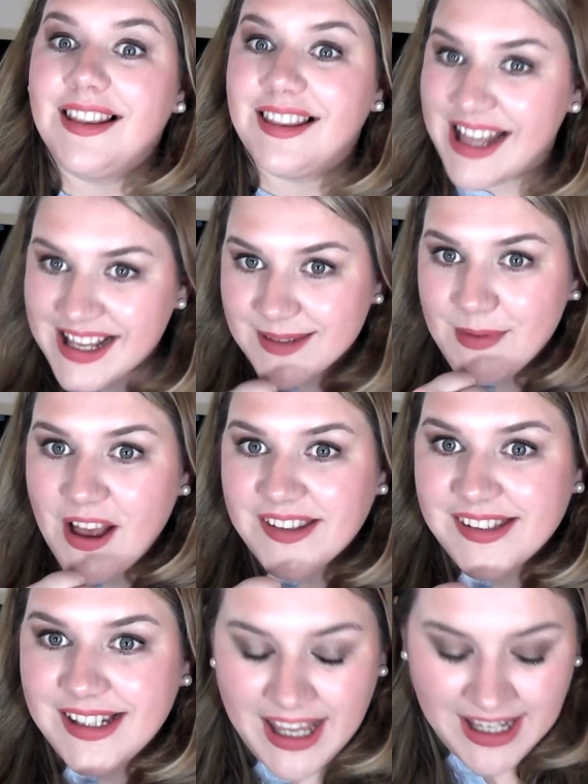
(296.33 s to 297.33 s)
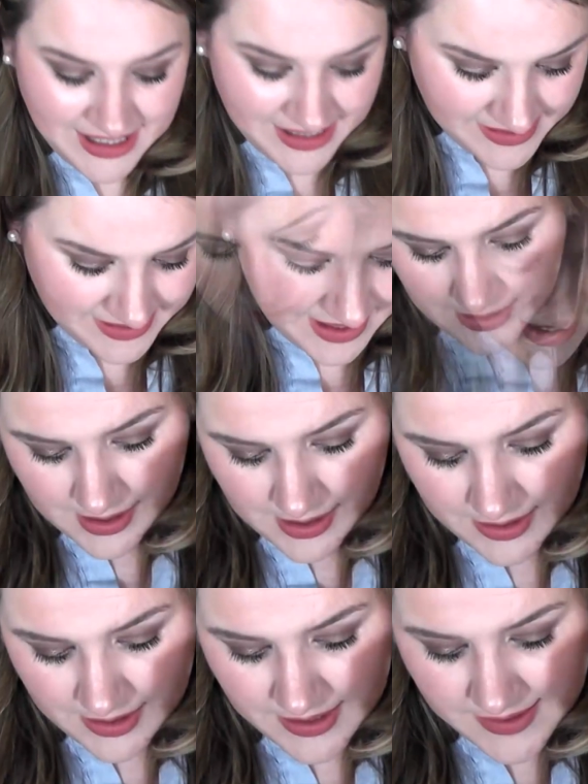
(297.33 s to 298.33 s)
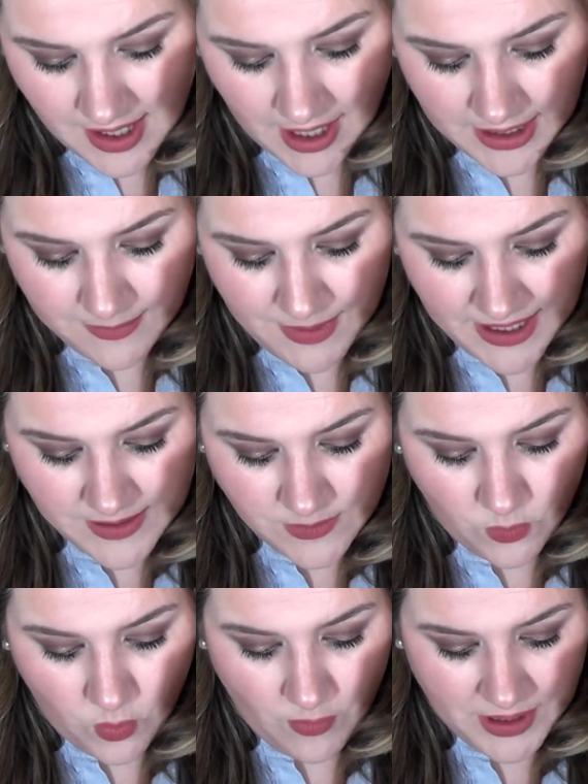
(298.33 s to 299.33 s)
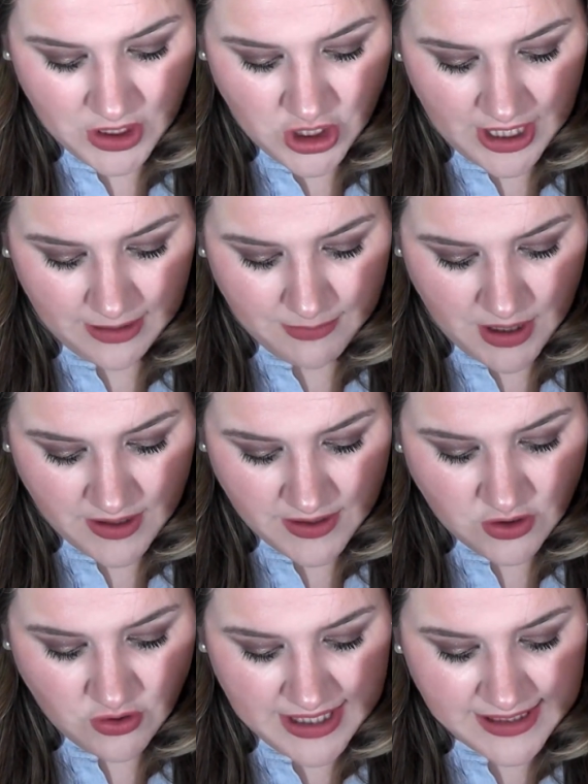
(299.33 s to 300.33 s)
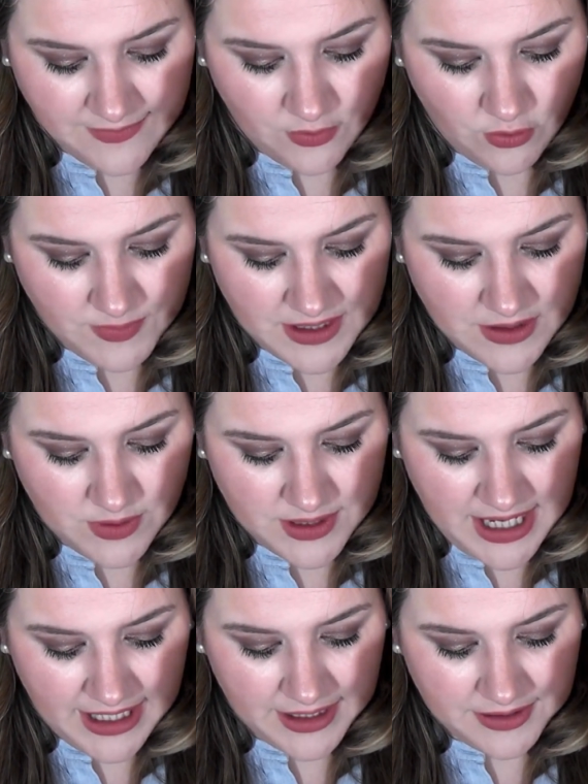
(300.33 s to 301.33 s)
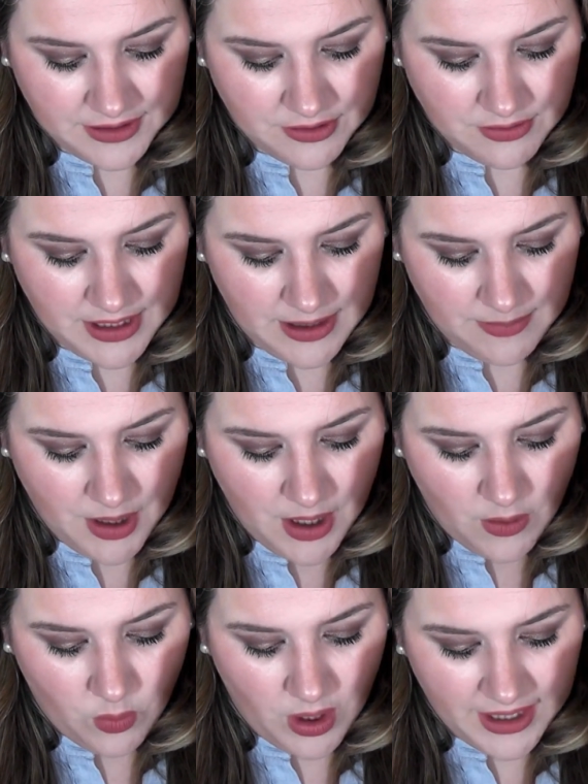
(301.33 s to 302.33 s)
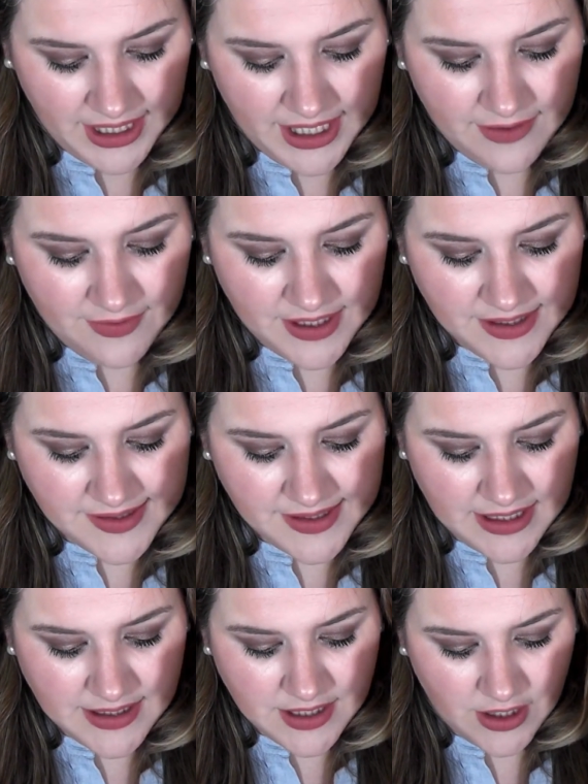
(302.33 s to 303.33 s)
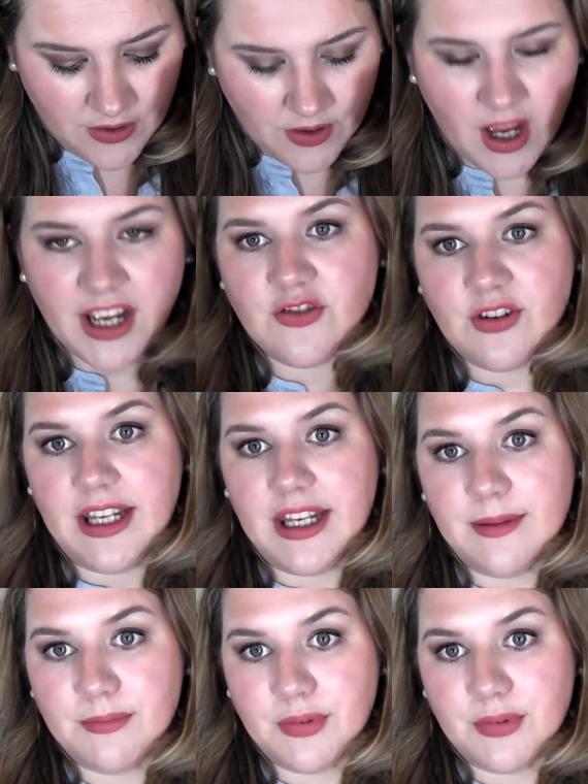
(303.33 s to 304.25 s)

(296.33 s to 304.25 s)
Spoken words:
Let's mask, ladies. This honey-based warming gel mask transforms into a decadent cream while evening skin tone, hydrating and